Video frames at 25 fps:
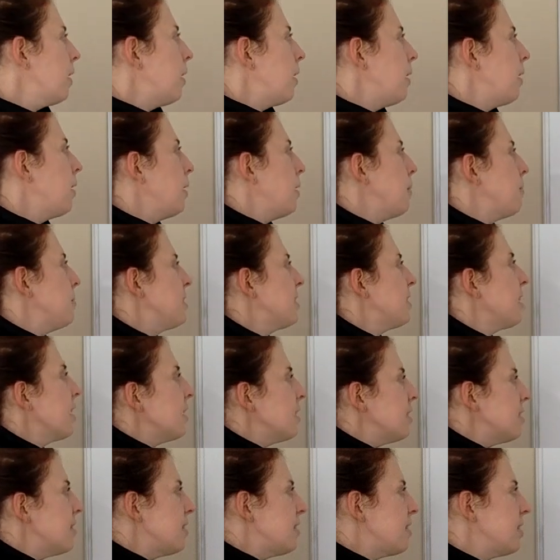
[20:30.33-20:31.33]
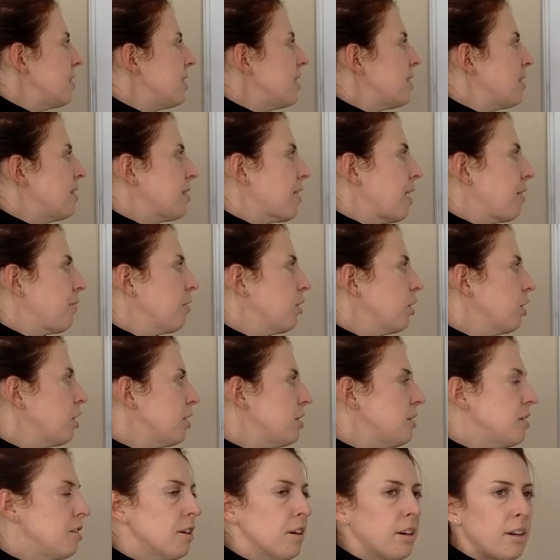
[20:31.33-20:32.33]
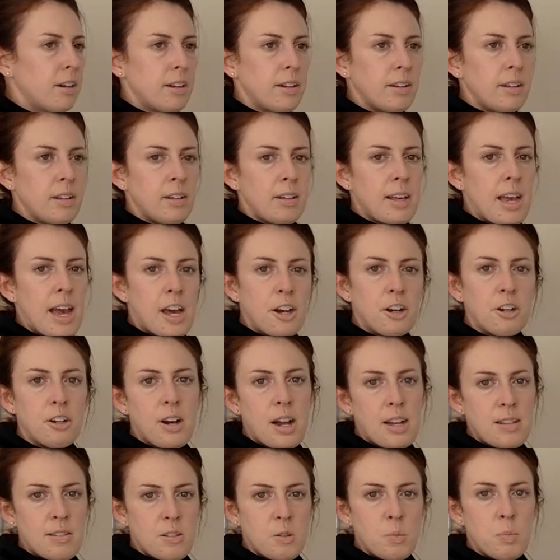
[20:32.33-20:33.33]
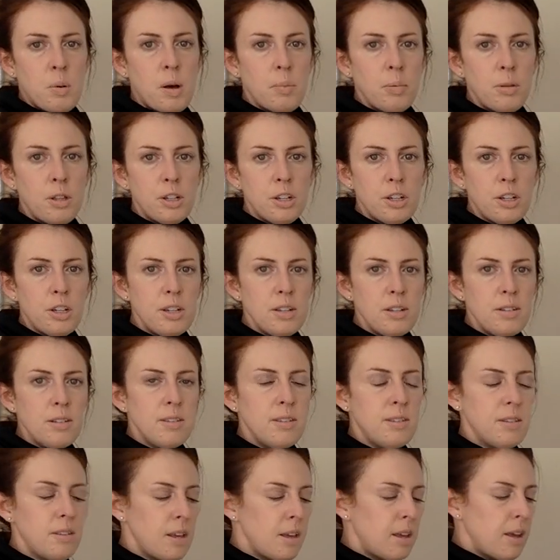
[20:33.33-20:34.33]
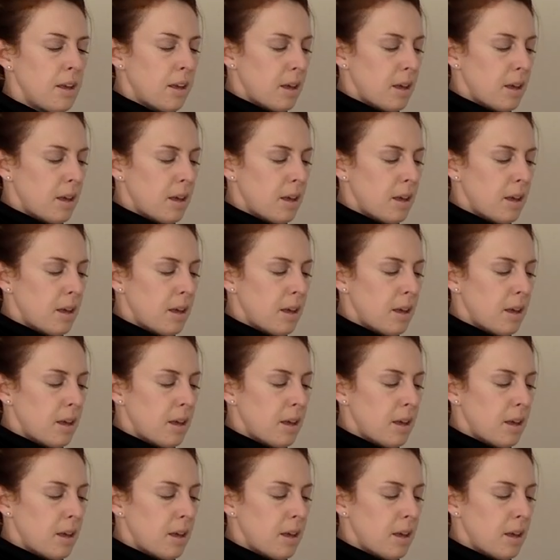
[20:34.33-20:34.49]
The tendency is that for goods that are categorized as public goods,